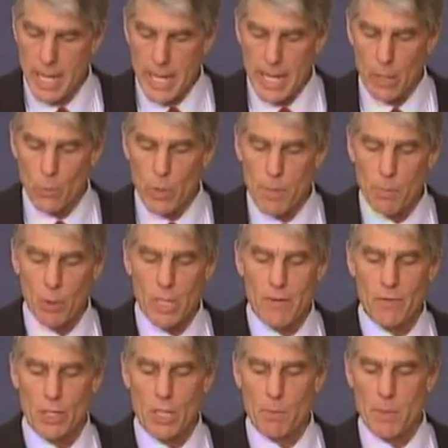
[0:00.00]
and we
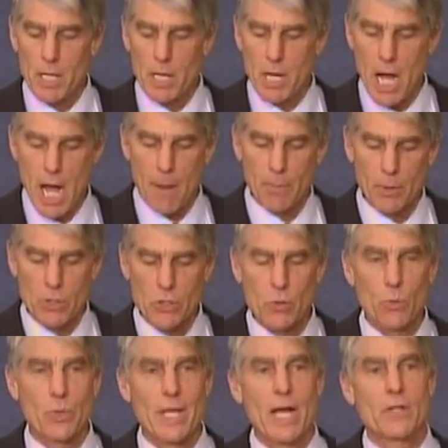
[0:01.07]
believe it can be accomplished
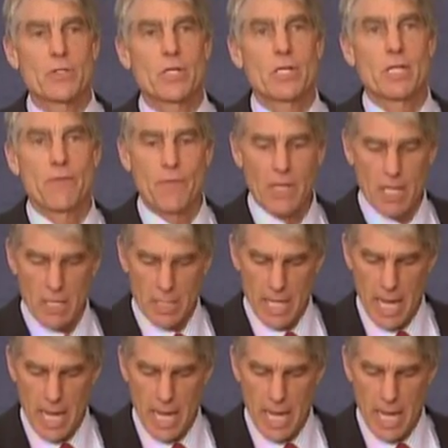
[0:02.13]
without significant